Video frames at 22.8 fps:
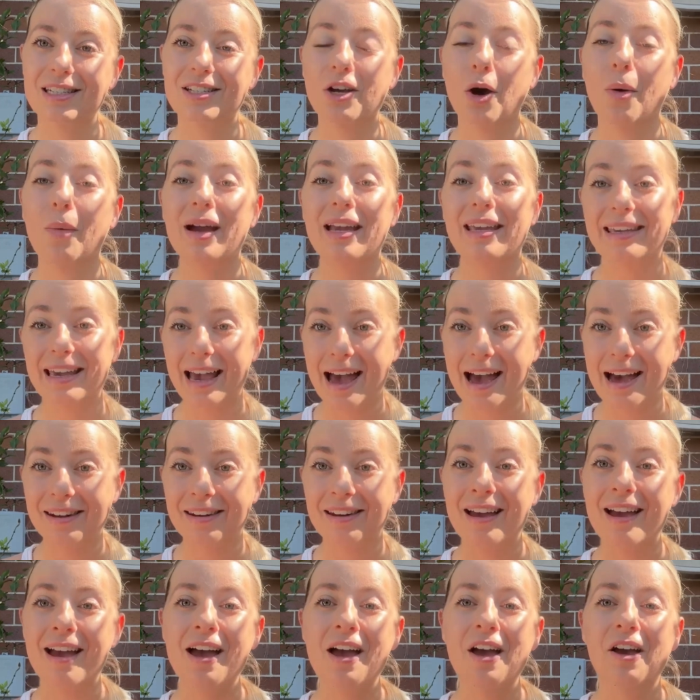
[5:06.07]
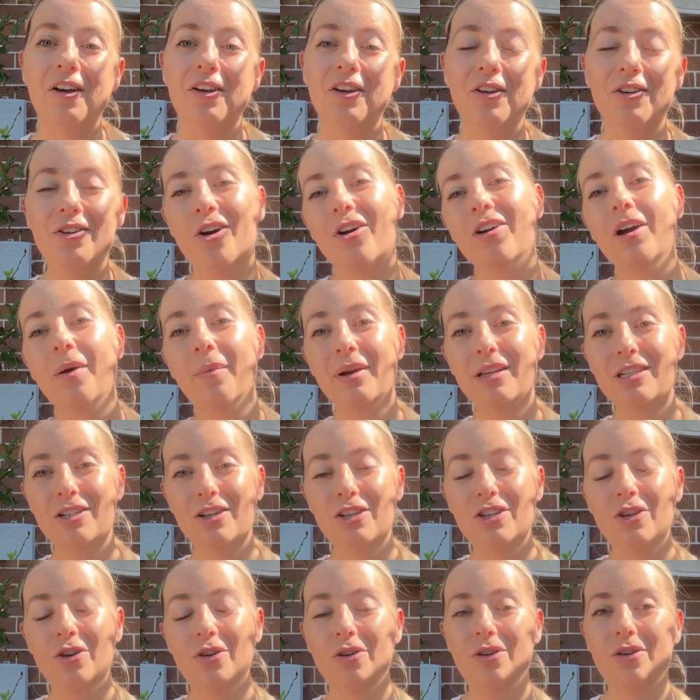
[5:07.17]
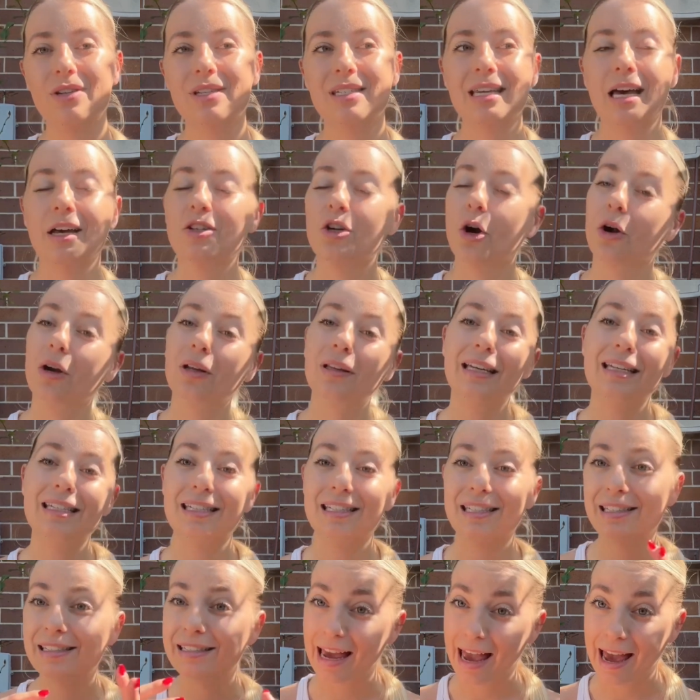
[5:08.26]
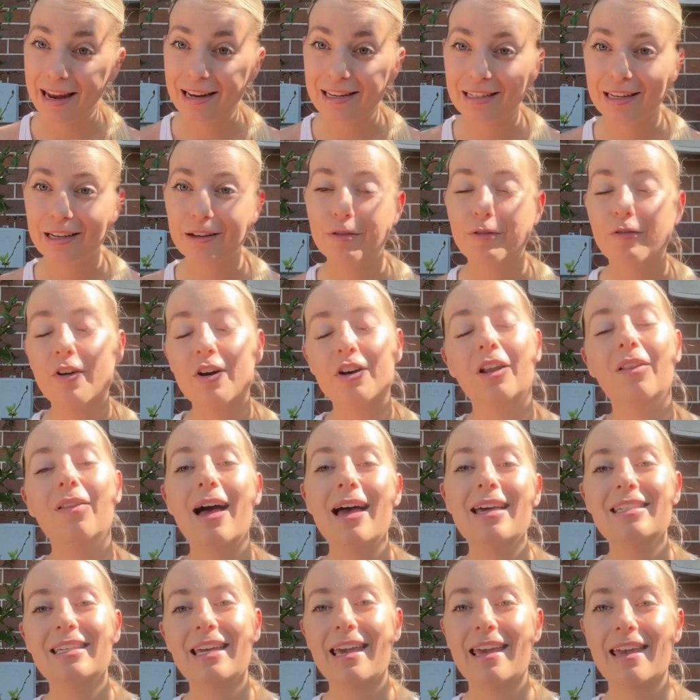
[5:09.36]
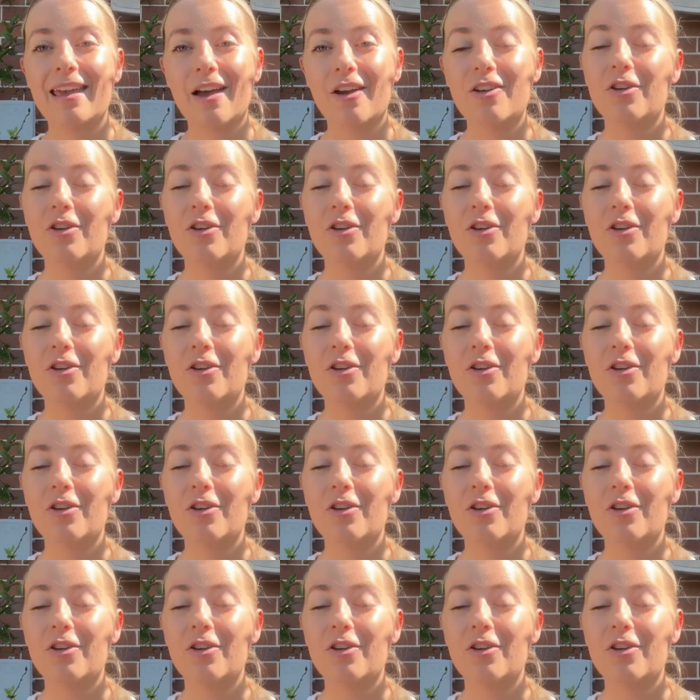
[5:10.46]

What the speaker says: So again, you're not going to use a totally standard fertilizer here.